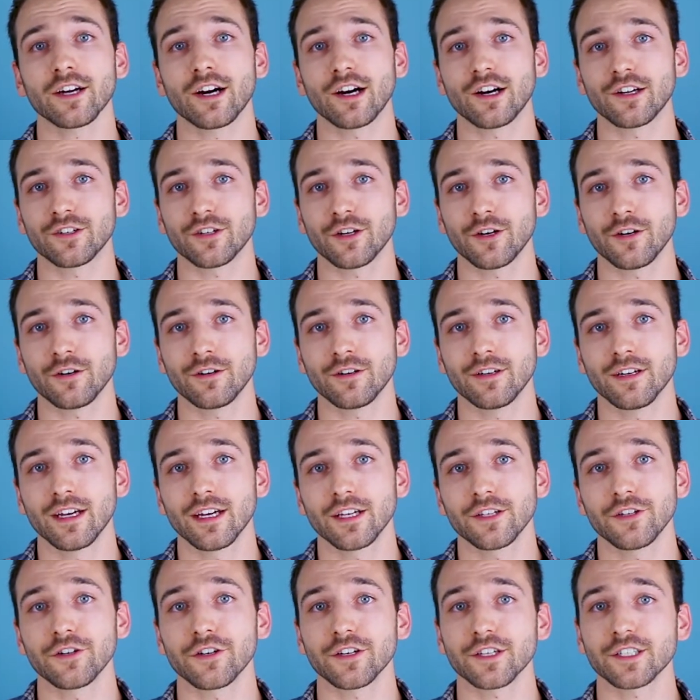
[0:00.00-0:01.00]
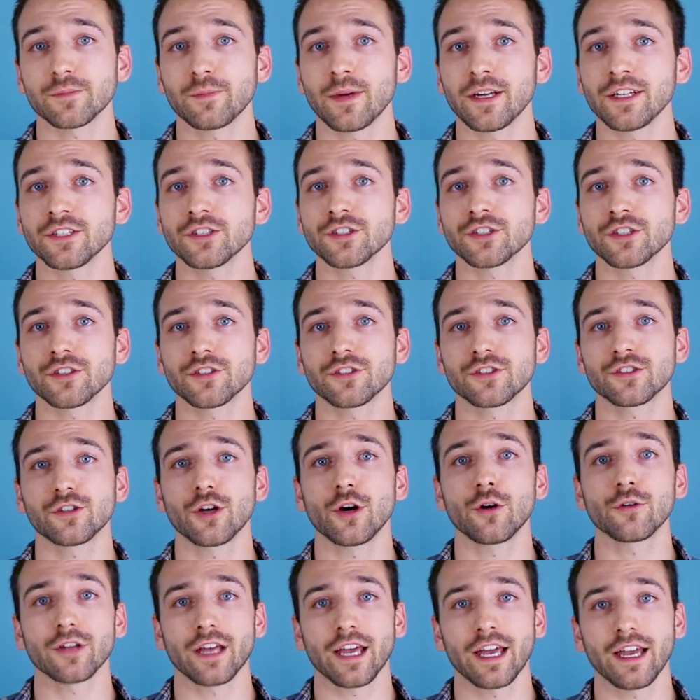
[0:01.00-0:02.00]
a condo, your expenditures
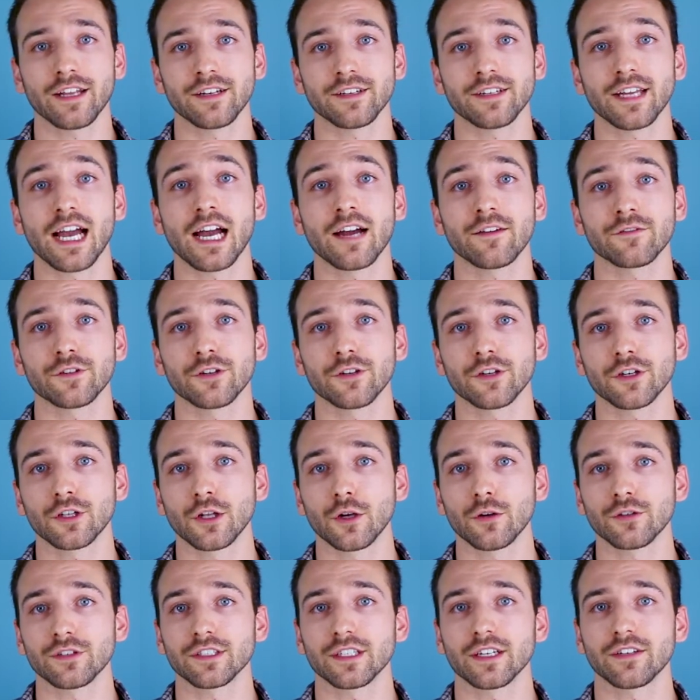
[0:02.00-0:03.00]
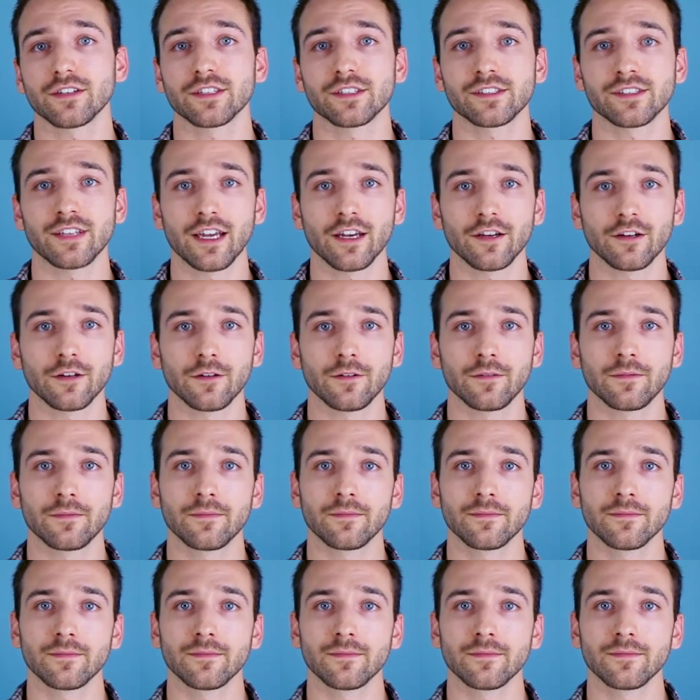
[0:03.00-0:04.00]
don't end after the closing of the sale.
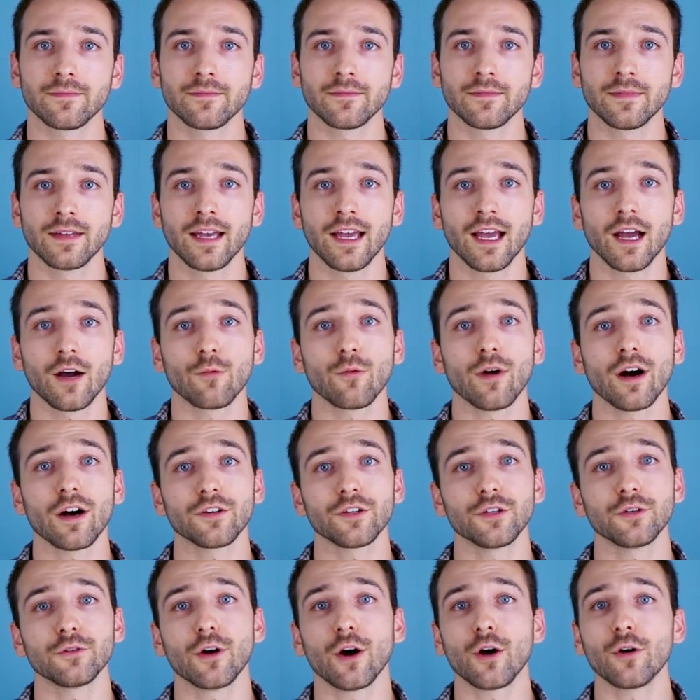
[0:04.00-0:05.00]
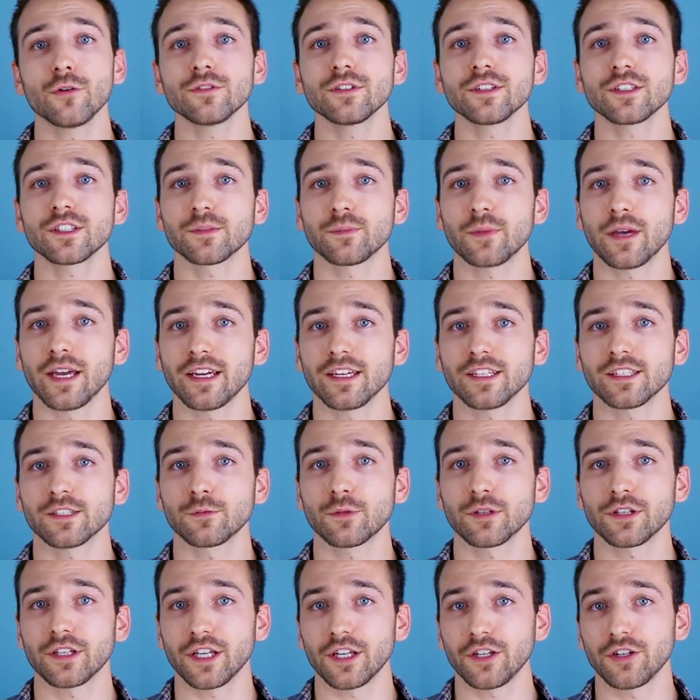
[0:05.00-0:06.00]
While you own the space
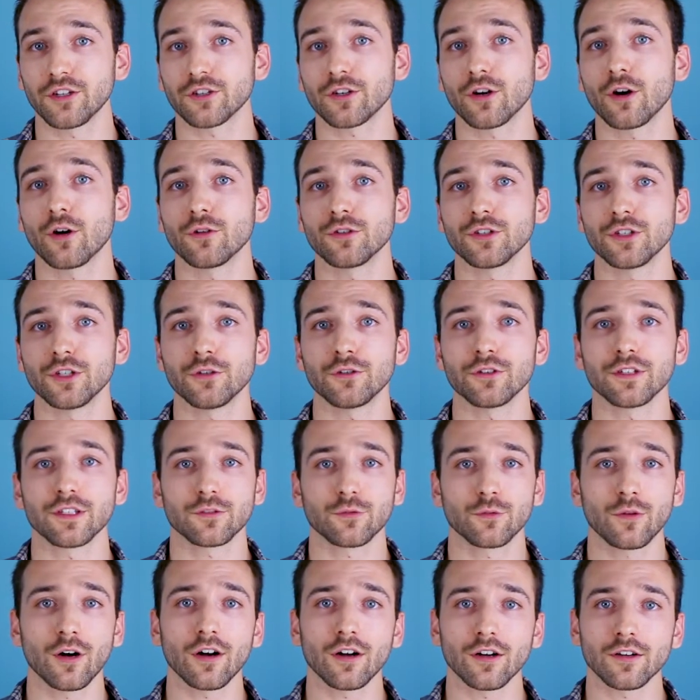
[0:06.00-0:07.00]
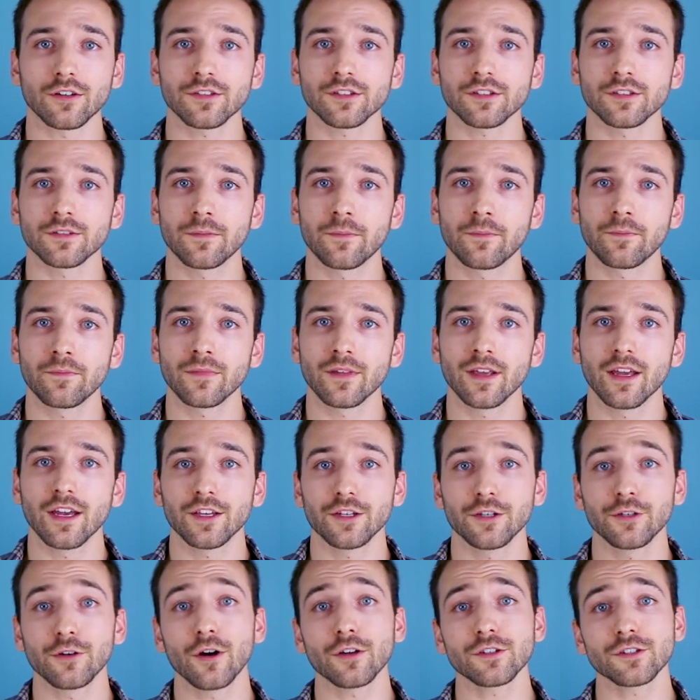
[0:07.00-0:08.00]
within your own unit's walls,
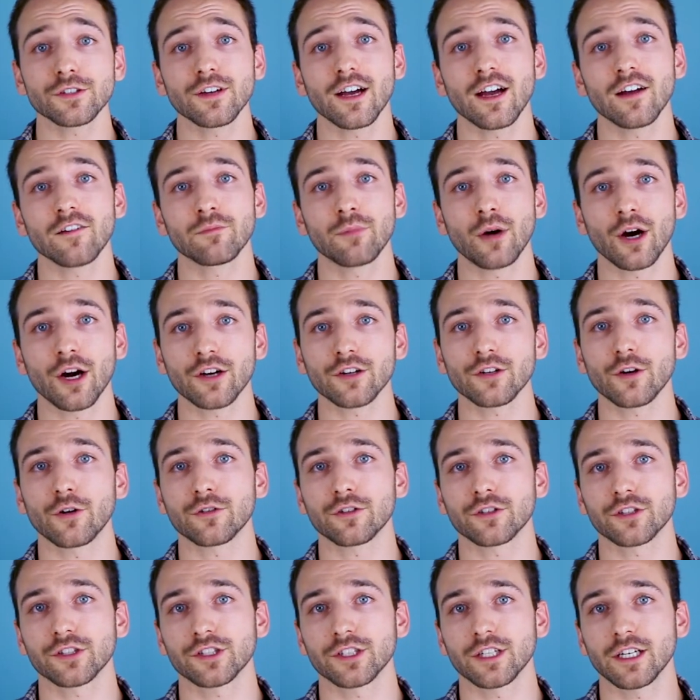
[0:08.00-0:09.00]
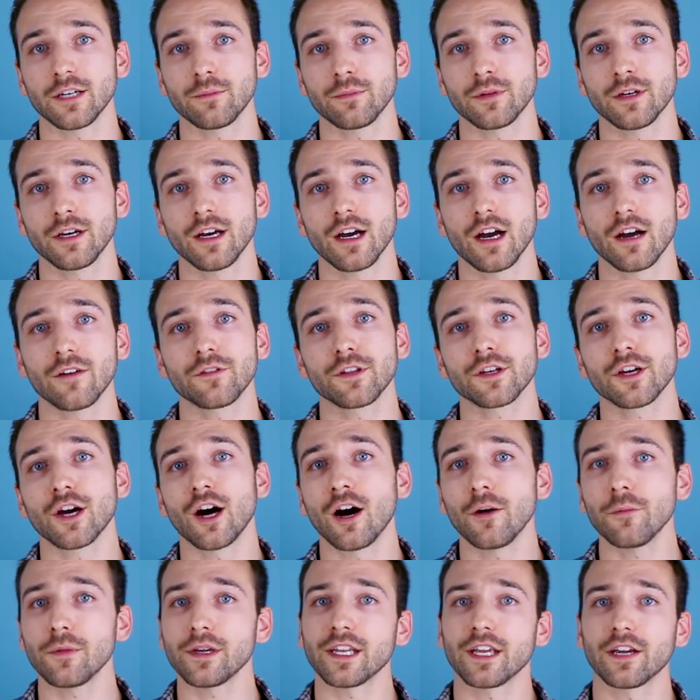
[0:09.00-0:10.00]
you also have part ownership of the
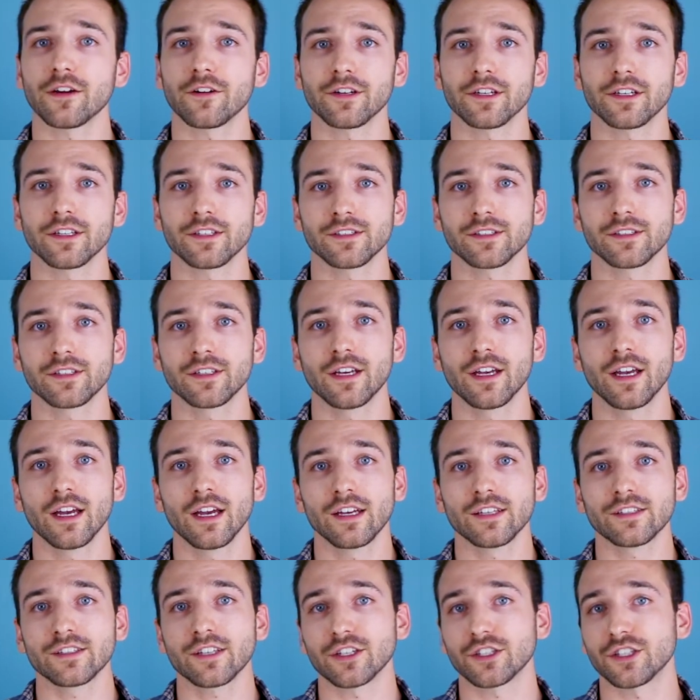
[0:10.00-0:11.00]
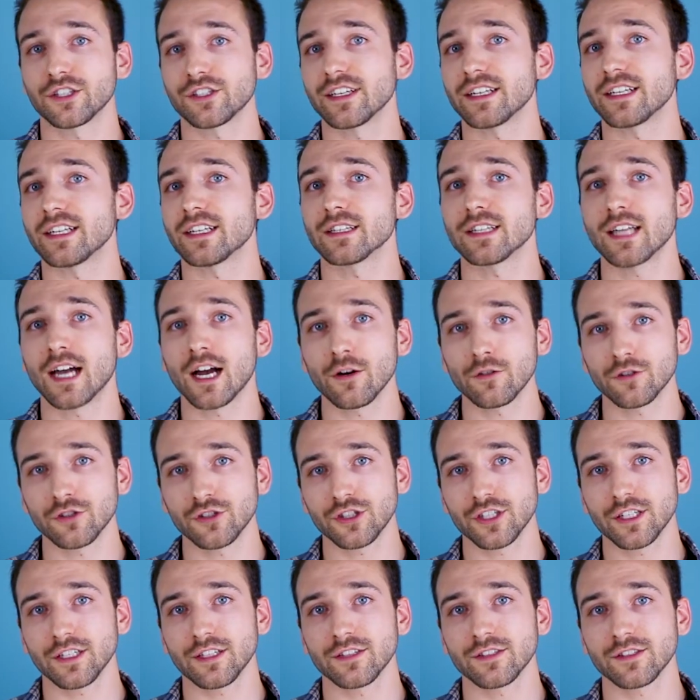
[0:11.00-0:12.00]
common areas, such as any
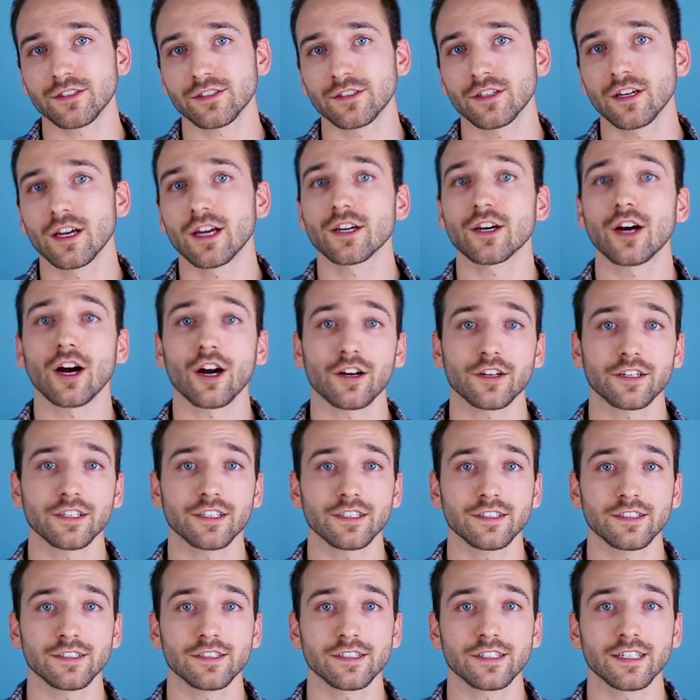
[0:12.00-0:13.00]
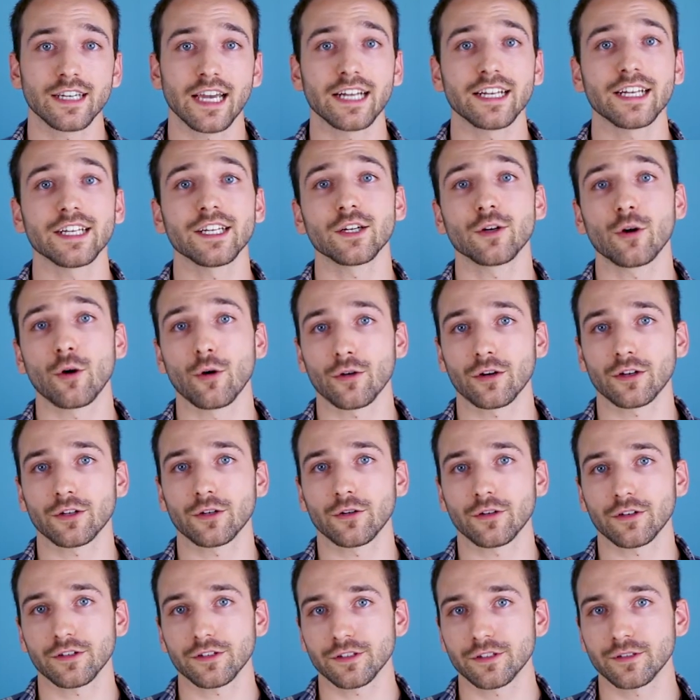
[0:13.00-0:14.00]
lounges, gardens, and any
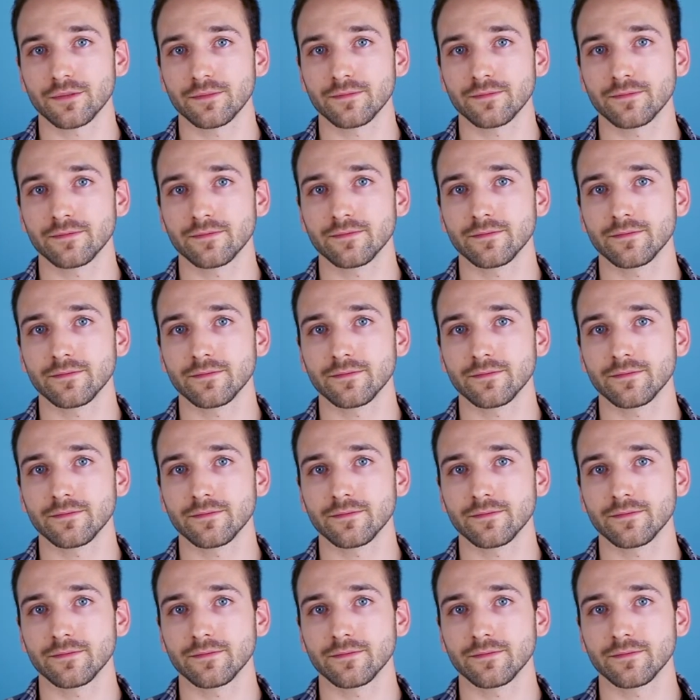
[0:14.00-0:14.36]
corridors.